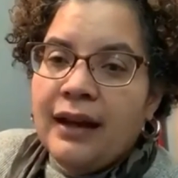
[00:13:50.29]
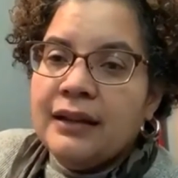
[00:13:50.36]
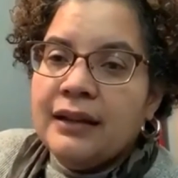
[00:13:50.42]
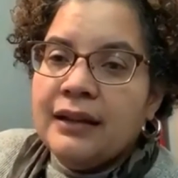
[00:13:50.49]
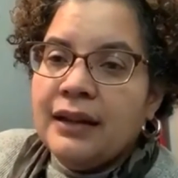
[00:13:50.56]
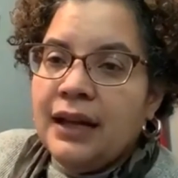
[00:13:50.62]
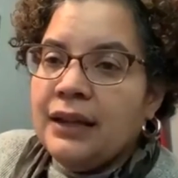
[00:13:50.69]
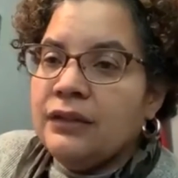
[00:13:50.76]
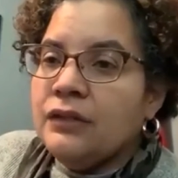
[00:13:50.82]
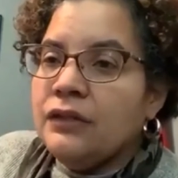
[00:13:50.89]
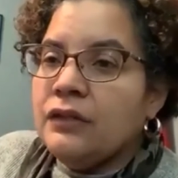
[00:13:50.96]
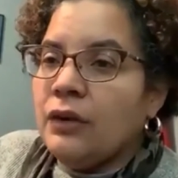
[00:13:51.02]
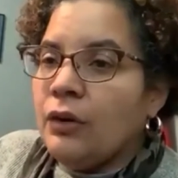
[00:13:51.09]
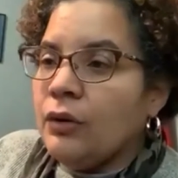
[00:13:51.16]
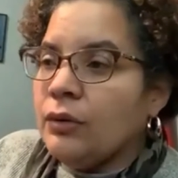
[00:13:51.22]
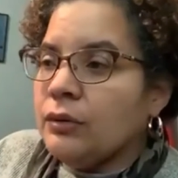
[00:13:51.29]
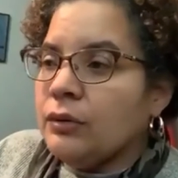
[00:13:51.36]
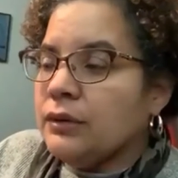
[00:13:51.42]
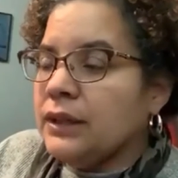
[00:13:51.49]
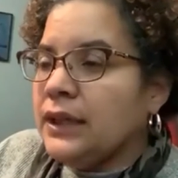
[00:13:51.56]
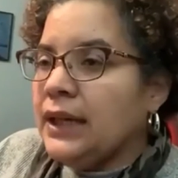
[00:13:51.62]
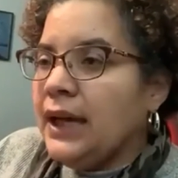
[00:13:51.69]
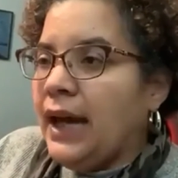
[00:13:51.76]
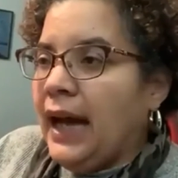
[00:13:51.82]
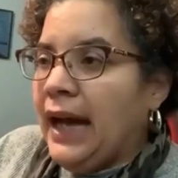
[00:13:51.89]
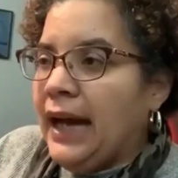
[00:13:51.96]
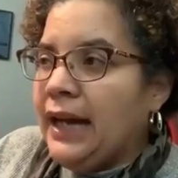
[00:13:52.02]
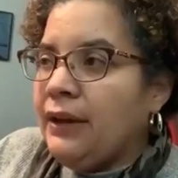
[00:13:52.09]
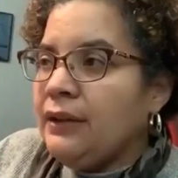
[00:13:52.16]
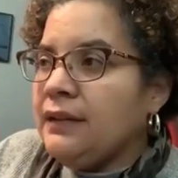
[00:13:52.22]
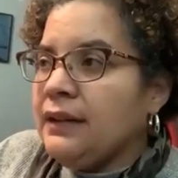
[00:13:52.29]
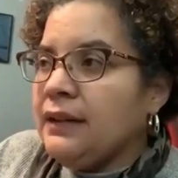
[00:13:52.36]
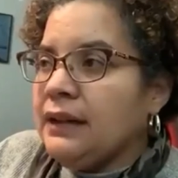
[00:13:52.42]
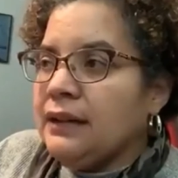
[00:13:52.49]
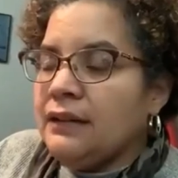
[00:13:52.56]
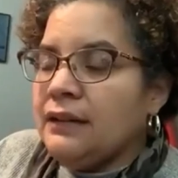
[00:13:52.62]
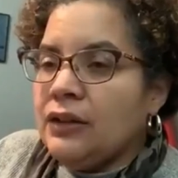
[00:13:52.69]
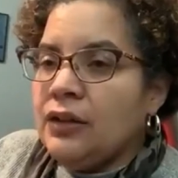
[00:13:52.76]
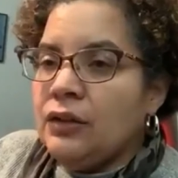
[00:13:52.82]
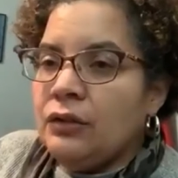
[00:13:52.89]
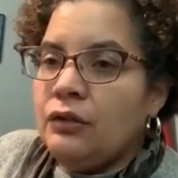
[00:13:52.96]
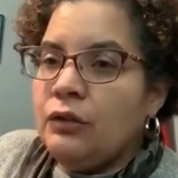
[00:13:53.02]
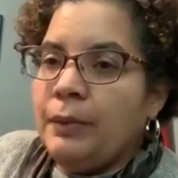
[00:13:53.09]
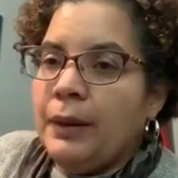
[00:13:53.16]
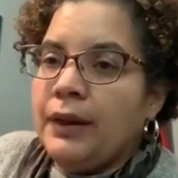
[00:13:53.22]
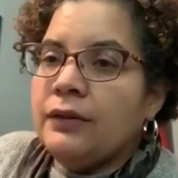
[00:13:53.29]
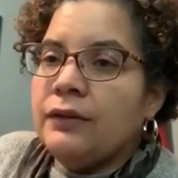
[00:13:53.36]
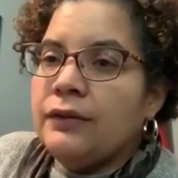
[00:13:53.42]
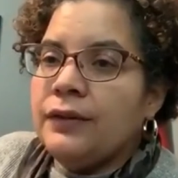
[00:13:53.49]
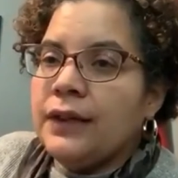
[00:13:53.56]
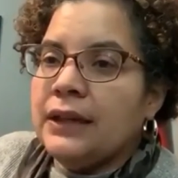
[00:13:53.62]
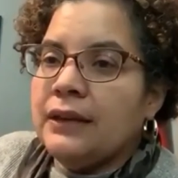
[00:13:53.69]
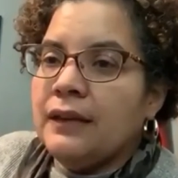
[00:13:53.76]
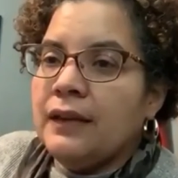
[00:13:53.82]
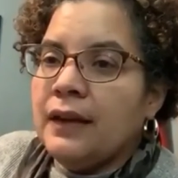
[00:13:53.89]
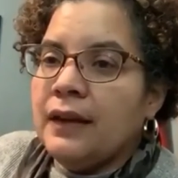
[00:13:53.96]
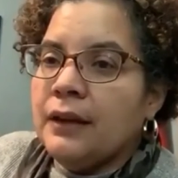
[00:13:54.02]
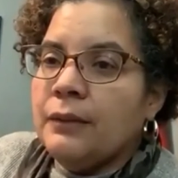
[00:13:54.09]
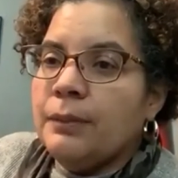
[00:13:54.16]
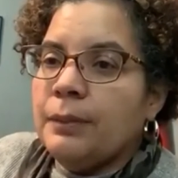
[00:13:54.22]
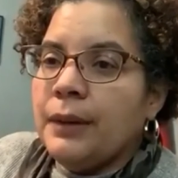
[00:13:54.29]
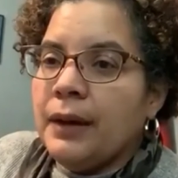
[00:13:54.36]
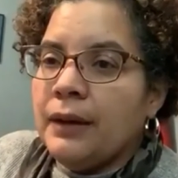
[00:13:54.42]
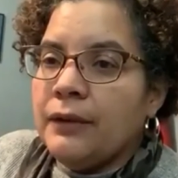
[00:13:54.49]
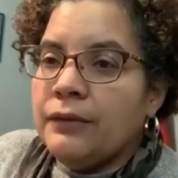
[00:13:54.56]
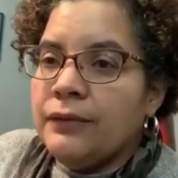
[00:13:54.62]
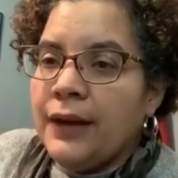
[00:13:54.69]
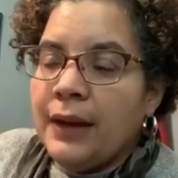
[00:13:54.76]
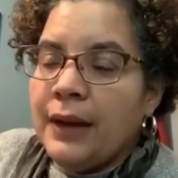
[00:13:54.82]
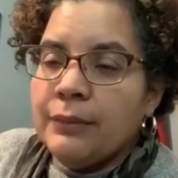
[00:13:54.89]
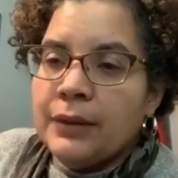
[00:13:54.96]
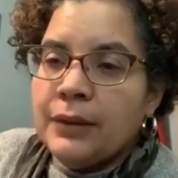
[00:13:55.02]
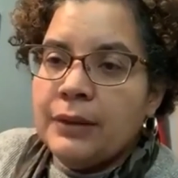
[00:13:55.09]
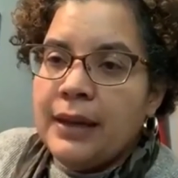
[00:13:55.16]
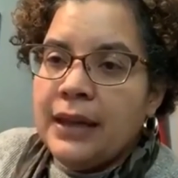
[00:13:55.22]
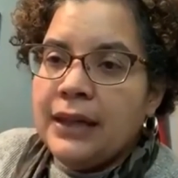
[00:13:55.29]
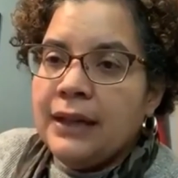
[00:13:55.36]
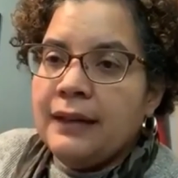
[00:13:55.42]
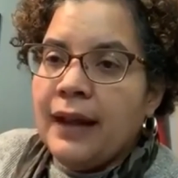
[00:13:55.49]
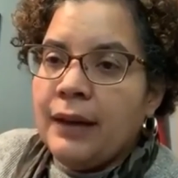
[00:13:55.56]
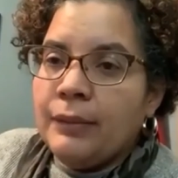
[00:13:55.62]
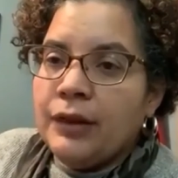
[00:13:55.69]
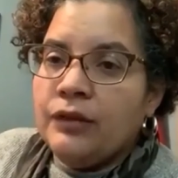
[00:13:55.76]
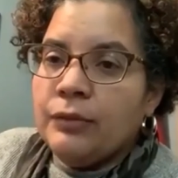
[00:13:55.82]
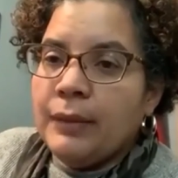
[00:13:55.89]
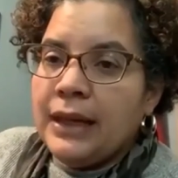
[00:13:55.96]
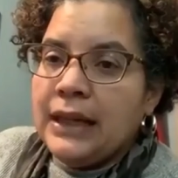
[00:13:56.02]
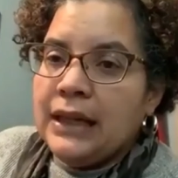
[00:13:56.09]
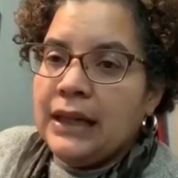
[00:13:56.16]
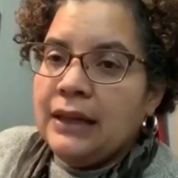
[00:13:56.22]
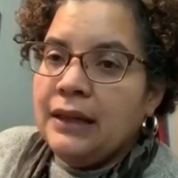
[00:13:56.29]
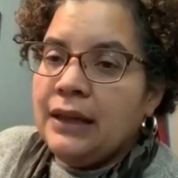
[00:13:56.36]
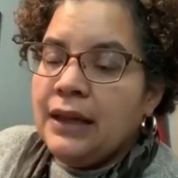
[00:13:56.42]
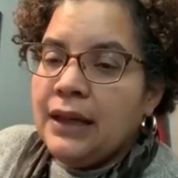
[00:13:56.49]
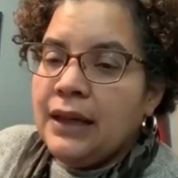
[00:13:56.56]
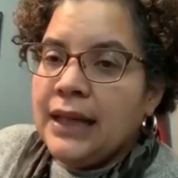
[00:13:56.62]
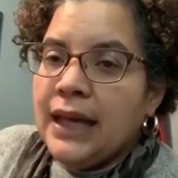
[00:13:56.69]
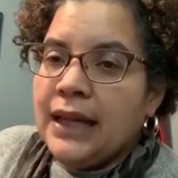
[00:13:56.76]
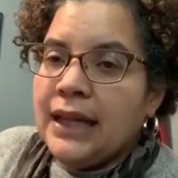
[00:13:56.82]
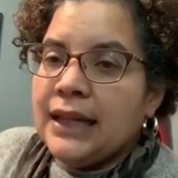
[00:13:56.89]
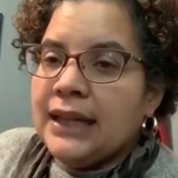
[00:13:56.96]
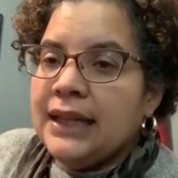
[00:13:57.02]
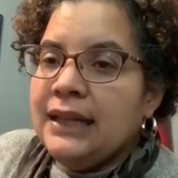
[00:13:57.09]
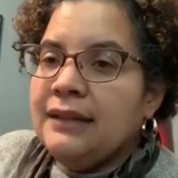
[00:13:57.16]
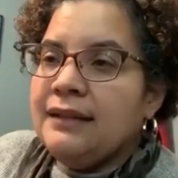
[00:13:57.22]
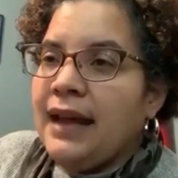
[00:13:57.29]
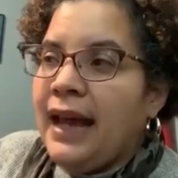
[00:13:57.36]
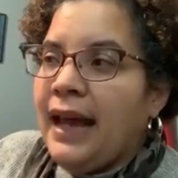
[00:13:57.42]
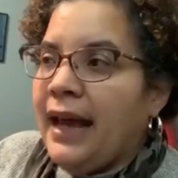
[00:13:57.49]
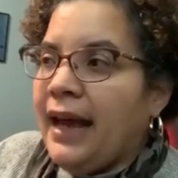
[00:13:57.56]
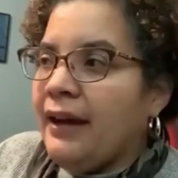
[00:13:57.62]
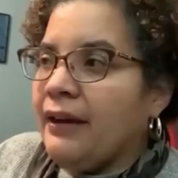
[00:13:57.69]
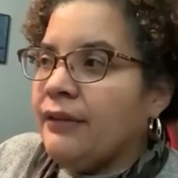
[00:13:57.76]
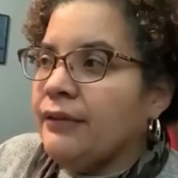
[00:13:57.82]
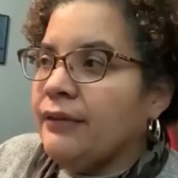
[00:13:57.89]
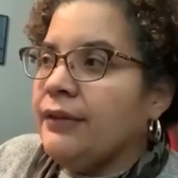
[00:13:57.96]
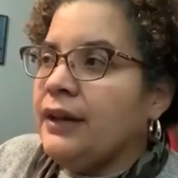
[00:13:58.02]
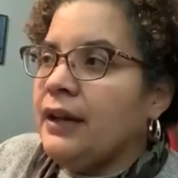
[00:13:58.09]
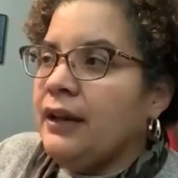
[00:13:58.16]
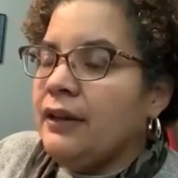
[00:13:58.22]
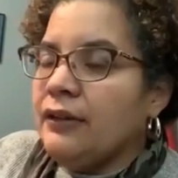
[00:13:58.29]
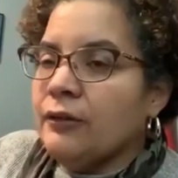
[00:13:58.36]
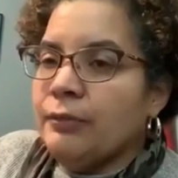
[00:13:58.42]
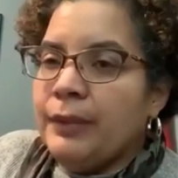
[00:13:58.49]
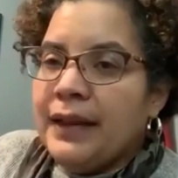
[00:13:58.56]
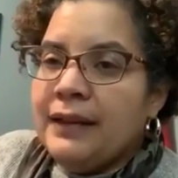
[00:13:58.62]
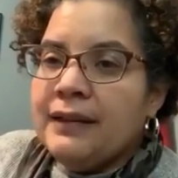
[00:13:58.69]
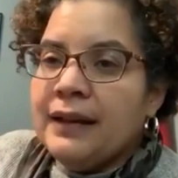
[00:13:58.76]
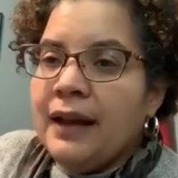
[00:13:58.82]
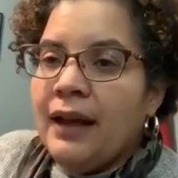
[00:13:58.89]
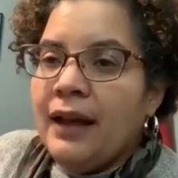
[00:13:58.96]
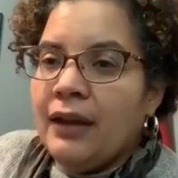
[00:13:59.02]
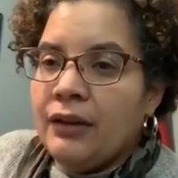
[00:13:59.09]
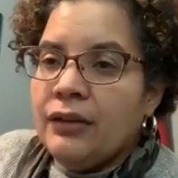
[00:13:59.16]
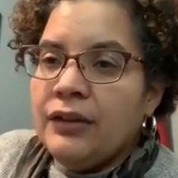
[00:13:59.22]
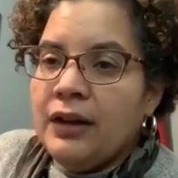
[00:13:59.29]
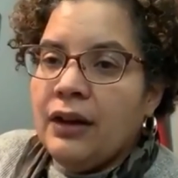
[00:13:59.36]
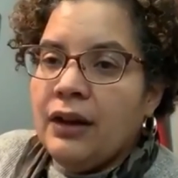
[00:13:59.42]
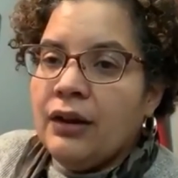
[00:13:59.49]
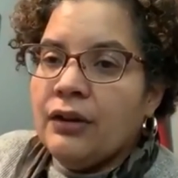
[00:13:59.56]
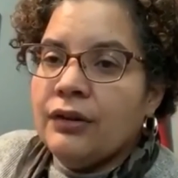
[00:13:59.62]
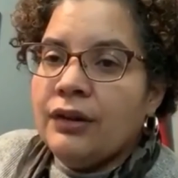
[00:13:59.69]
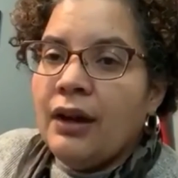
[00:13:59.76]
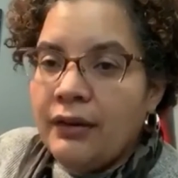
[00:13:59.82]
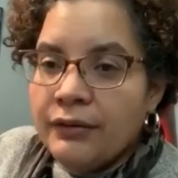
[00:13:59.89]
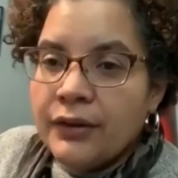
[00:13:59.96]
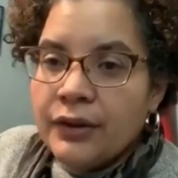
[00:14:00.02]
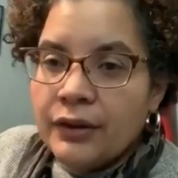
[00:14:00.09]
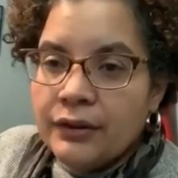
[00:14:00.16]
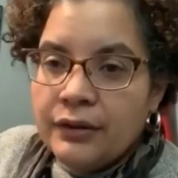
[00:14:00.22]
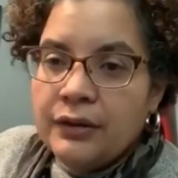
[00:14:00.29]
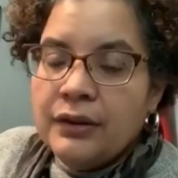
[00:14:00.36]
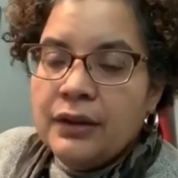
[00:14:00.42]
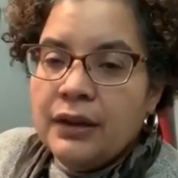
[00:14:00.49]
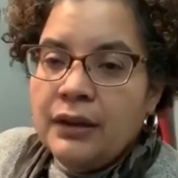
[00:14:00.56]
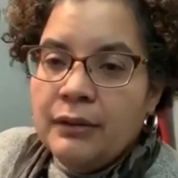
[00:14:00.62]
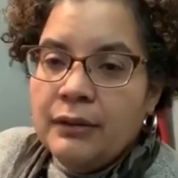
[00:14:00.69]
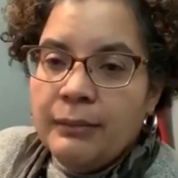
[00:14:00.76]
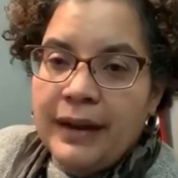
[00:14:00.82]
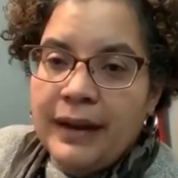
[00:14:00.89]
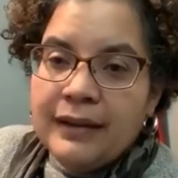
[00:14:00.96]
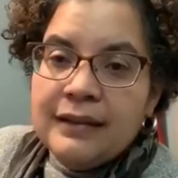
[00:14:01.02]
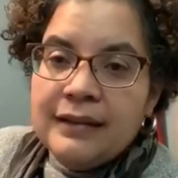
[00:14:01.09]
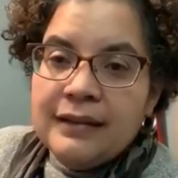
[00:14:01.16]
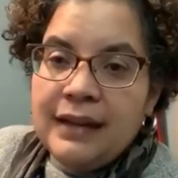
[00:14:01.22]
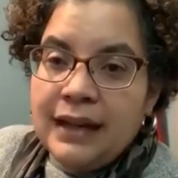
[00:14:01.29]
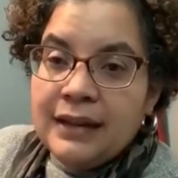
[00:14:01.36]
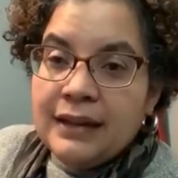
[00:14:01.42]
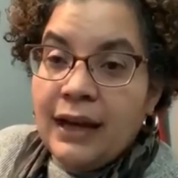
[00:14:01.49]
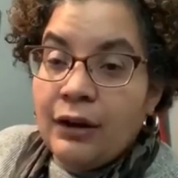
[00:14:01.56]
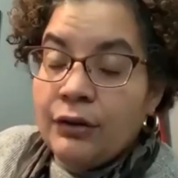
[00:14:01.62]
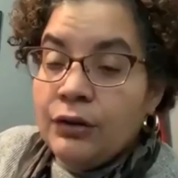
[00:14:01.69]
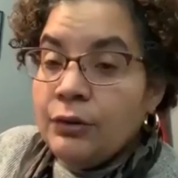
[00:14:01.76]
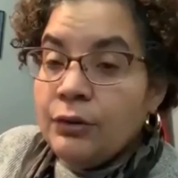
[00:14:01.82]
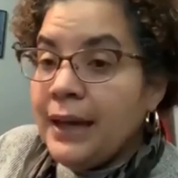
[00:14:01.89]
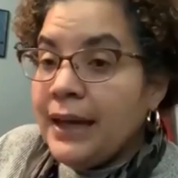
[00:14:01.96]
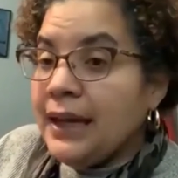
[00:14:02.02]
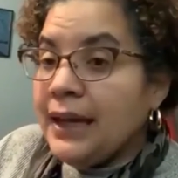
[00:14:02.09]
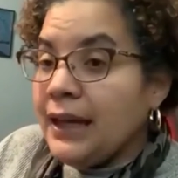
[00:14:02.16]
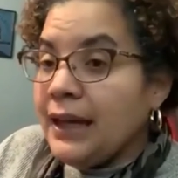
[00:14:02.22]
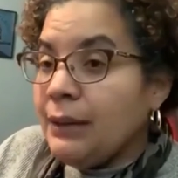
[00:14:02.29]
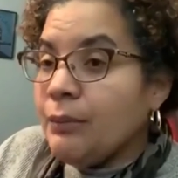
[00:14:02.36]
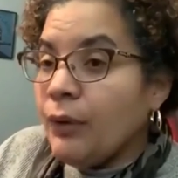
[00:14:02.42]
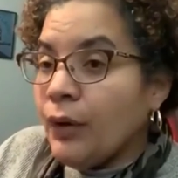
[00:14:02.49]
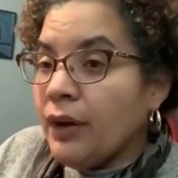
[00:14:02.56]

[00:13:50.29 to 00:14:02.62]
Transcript: And so I think it's a huge benefit that a family making that much money can at least have their basic health care covered by the state. Now you make any more than